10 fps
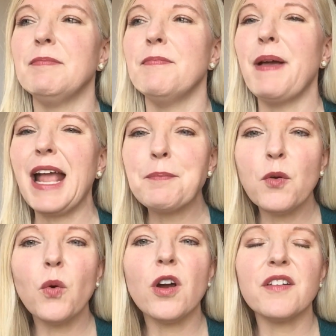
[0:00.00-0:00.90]

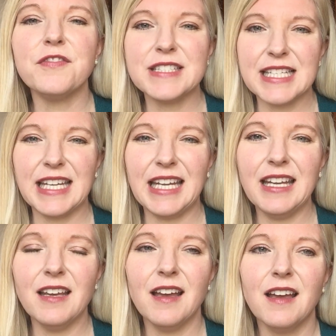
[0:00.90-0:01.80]
paperwork
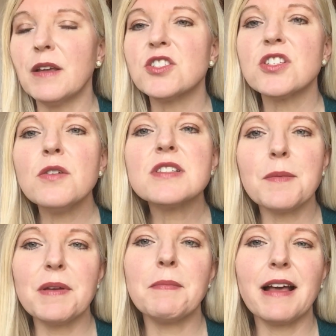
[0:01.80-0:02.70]
fatigue, it shows up
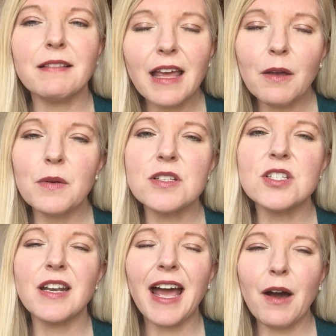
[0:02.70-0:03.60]
in my language
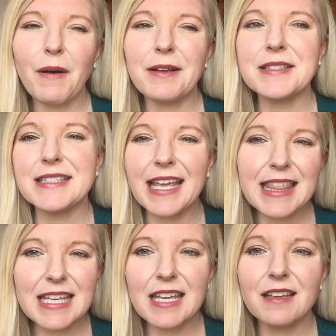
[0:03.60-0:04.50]
and how I say
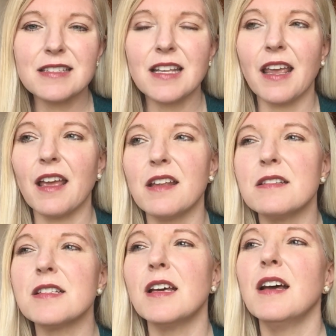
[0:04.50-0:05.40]
things,
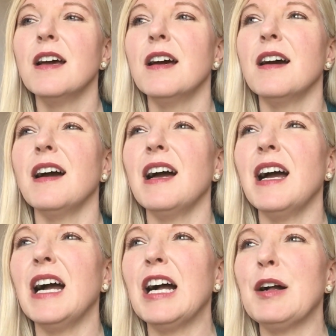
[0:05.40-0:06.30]
and
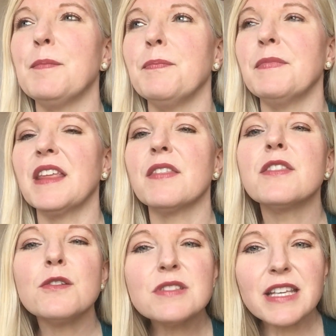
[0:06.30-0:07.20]
the
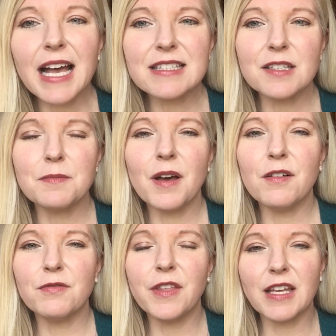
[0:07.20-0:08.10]
enthusiasm
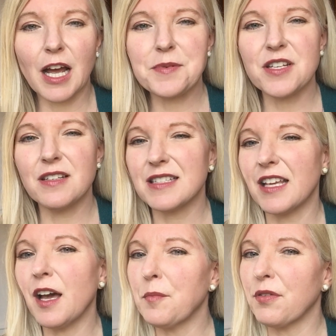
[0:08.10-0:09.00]
of the adoption doesn't
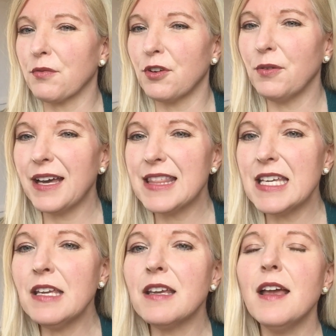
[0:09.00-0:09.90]
come through, I
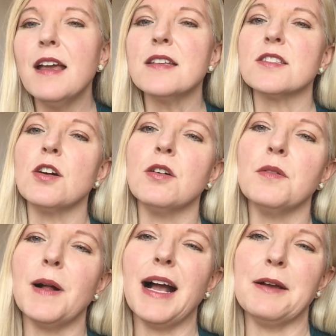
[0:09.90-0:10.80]
think.
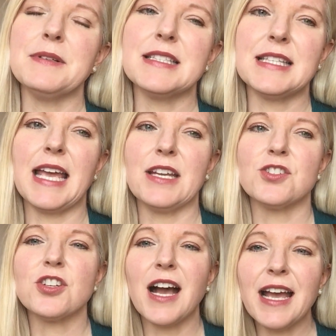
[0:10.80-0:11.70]
So I would say
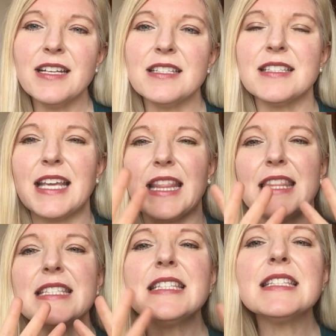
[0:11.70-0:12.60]
try to say
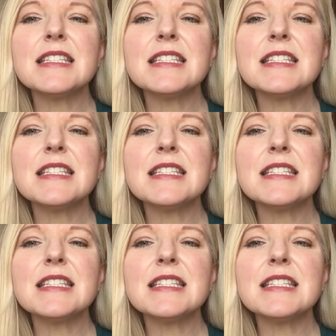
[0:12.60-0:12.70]
this